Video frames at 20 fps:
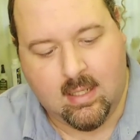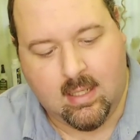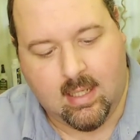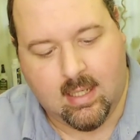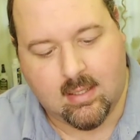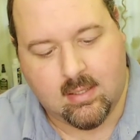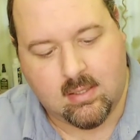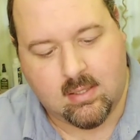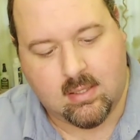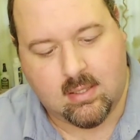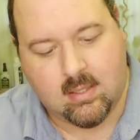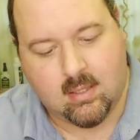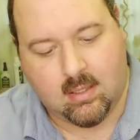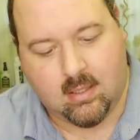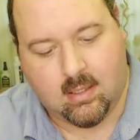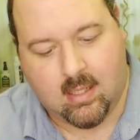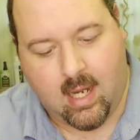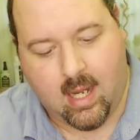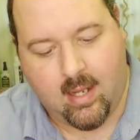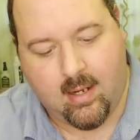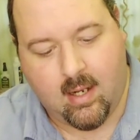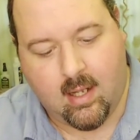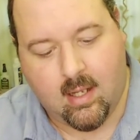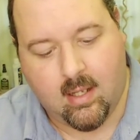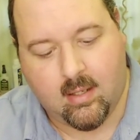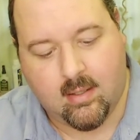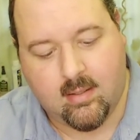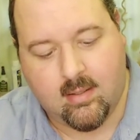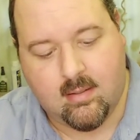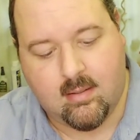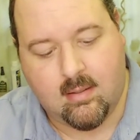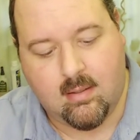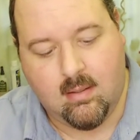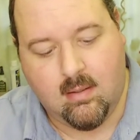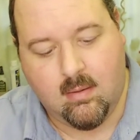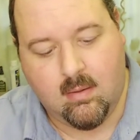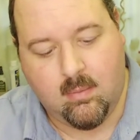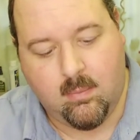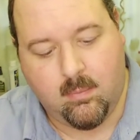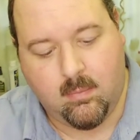It's got a
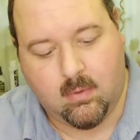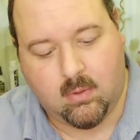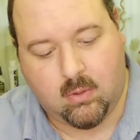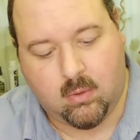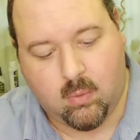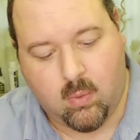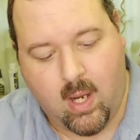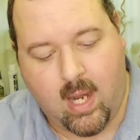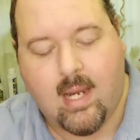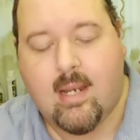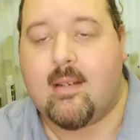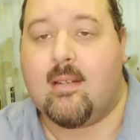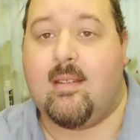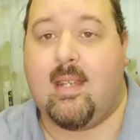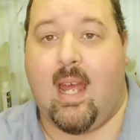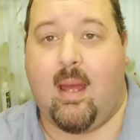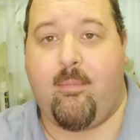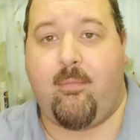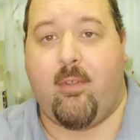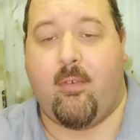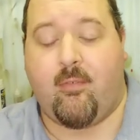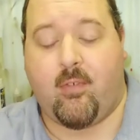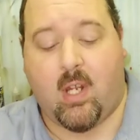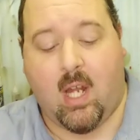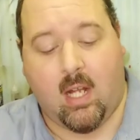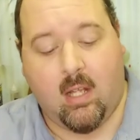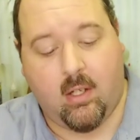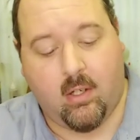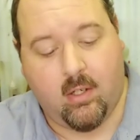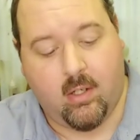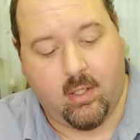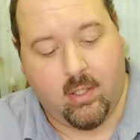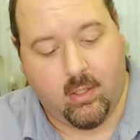great depth of color.